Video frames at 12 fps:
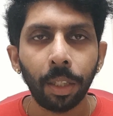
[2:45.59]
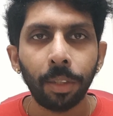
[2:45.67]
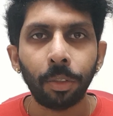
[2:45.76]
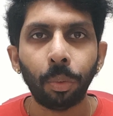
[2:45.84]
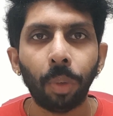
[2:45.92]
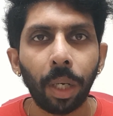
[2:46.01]

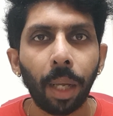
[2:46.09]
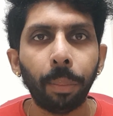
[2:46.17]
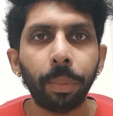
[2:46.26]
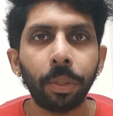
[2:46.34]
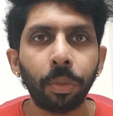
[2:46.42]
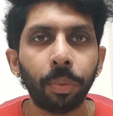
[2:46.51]
So what
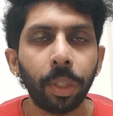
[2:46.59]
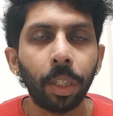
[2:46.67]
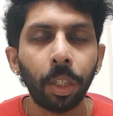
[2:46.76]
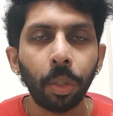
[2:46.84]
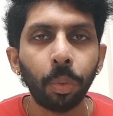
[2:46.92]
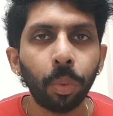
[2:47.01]
happens,
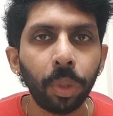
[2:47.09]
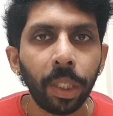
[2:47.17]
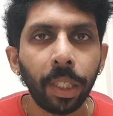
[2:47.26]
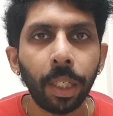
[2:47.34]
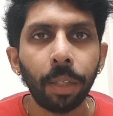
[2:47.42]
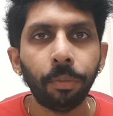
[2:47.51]
when you
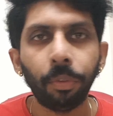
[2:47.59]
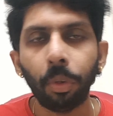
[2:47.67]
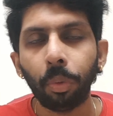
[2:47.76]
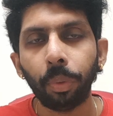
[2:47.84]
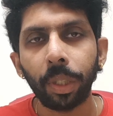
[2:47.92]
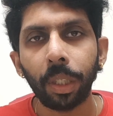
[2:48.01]
need it for,
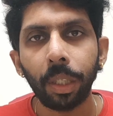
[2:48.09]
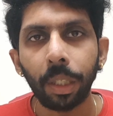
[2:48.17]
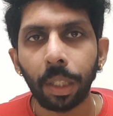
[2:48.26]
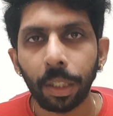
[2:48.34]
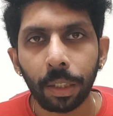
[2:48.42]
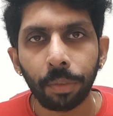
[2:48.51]
whether
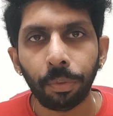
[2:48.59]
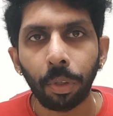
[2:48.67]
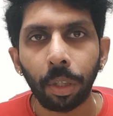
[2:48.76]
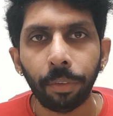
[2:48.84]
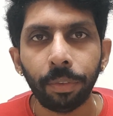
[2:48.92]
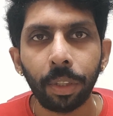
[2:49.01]
it is for
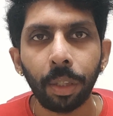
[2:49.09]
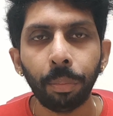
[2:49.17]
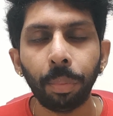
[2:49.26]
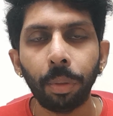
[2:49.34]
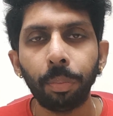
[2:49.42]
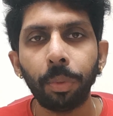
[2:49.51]
revision
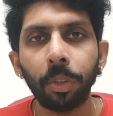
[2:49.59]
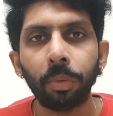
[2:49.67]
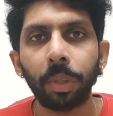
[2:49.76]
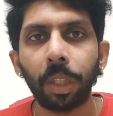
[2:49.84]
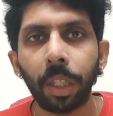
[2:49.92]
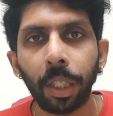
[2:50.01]
purpose,
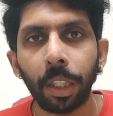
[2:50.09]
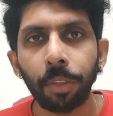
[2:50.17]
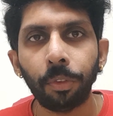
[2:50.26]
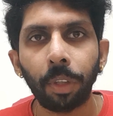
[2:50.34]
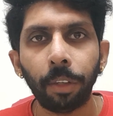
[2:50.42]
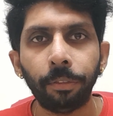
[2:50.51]
whether it is
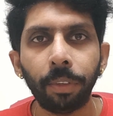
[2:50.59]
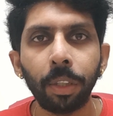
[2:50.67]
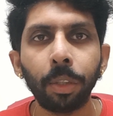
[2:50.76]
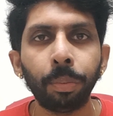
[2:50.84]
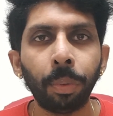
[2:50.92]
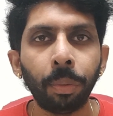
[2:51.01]
for
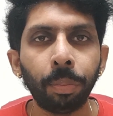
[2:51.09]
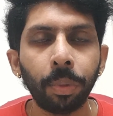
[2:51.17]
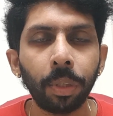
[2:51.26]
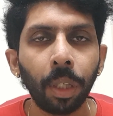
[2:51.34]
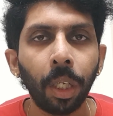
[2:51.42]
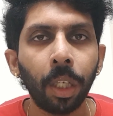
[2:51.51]
reference
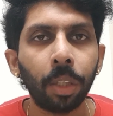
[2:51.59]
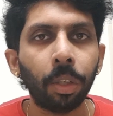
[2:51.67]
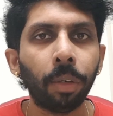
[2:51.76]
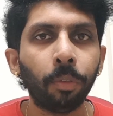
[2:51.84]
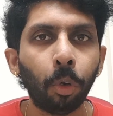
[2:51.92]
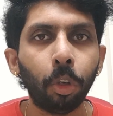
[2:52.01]
purpose, you
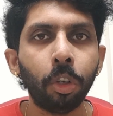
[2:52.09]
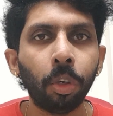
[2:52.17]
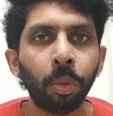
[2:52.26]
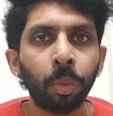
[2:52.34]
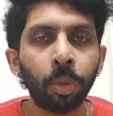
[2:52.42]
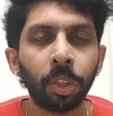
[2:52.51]
have all your
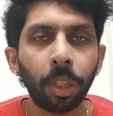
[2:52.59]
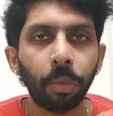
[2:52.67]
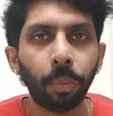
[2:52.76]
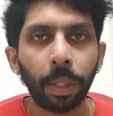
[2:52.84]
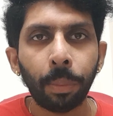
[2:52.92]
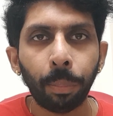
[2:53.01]
notes at
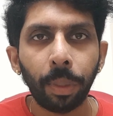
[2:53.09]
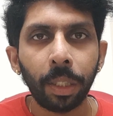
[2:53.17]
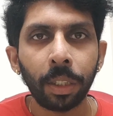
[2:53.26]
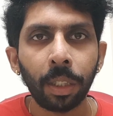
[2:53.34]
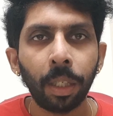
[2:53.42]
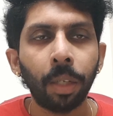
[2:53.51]
one place.